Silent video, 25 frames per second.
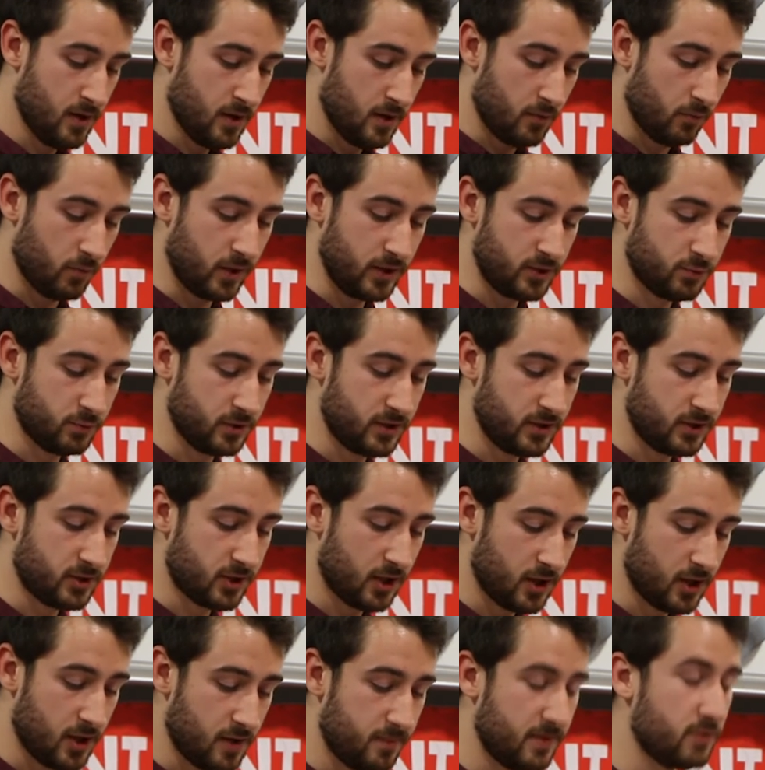which would
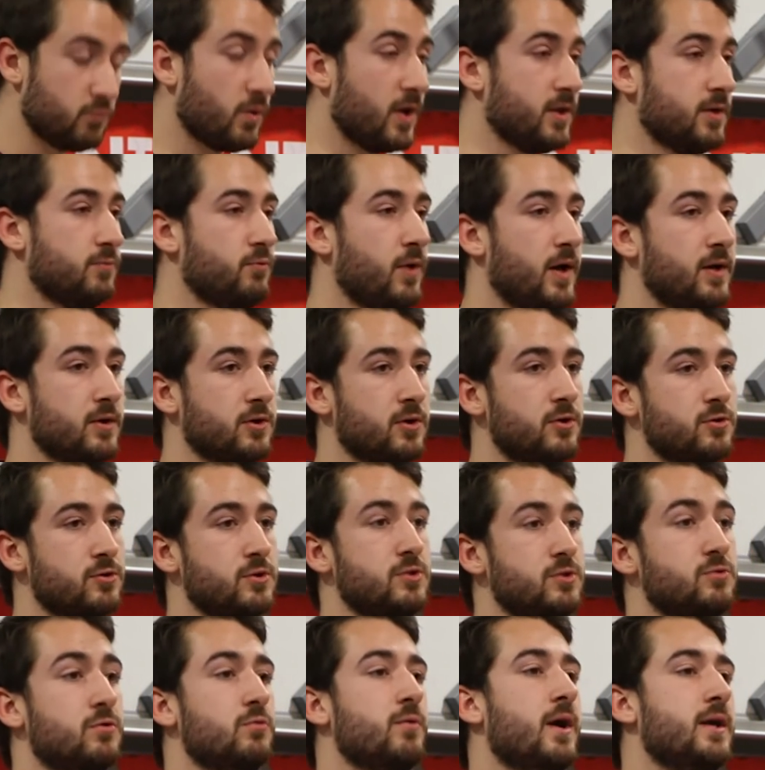determine whether
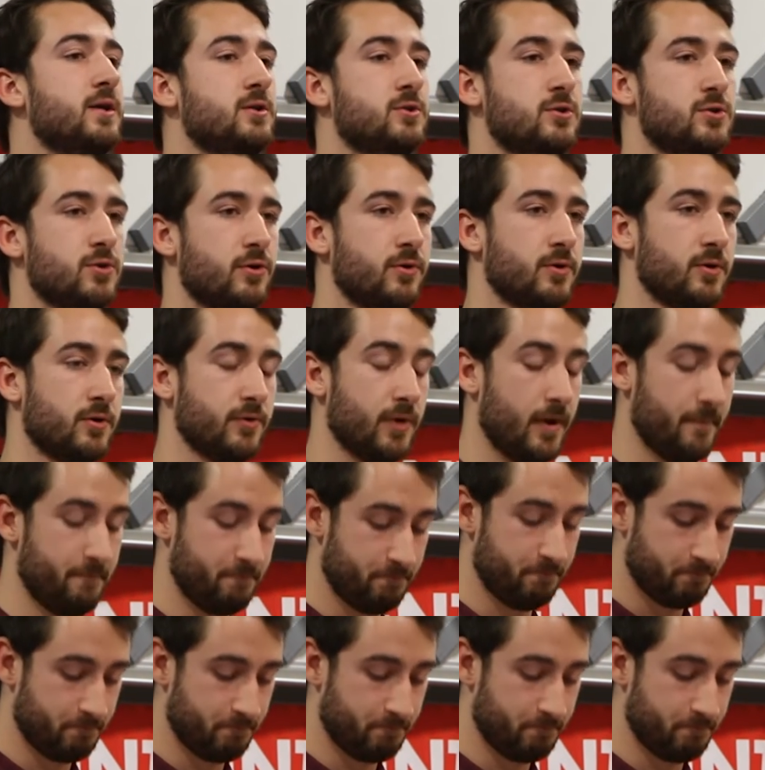countries were ready to join or not.